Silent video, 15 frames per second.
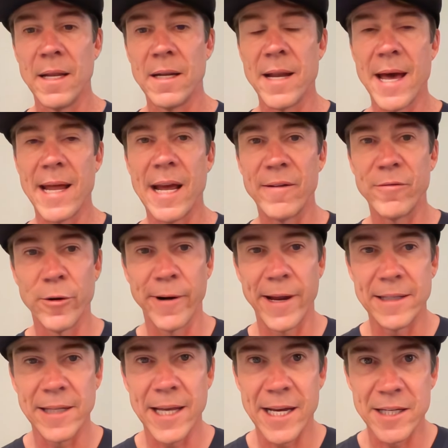not have
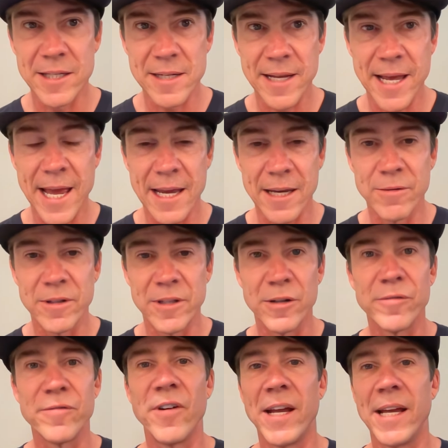great legs to hang with
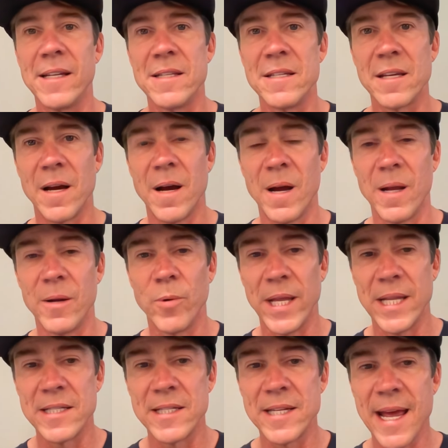your friends on
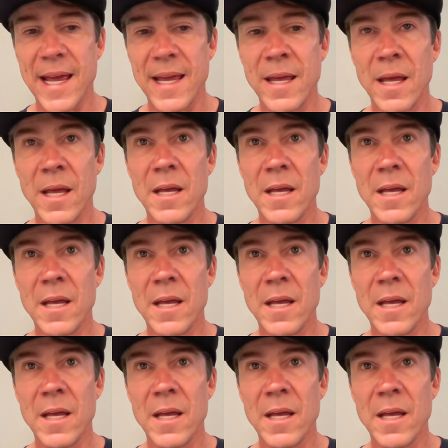Wednesday.